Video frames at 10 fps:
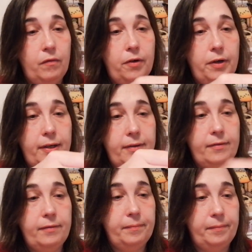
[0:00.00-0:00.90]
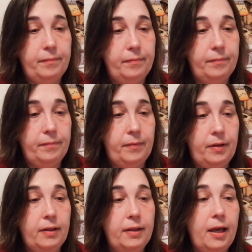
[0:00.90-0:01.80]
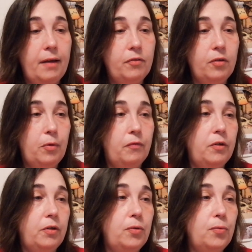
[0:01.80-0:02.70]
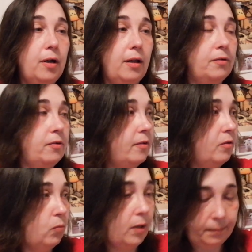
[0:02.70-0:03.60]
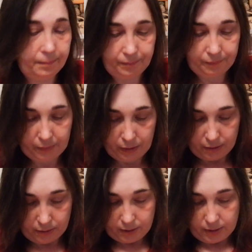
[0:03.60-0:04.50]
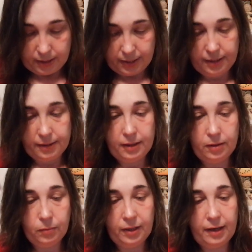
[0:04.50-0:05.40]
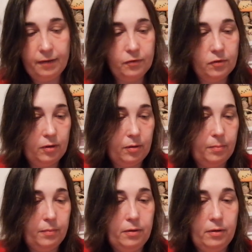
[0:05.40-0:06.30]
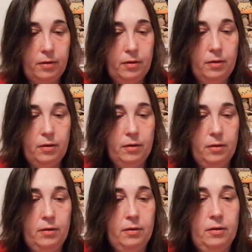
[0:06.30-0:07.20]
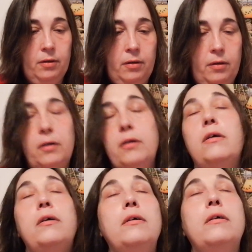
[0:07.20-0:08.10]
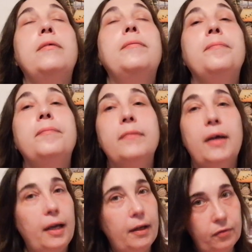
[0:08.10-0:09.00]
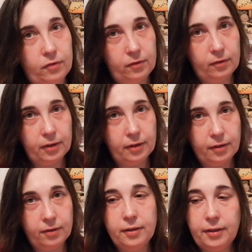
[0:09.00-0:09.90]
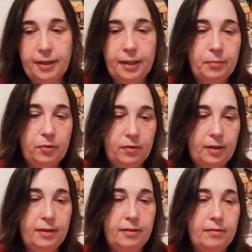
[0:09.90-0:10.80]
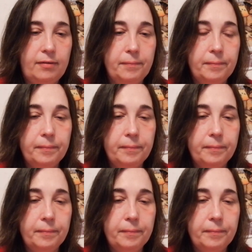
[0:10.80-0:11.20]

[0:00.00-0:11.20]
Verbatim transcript: Very nice. And they have some of the new colors as well. And then we have some, oh, I have such a hard time to say this.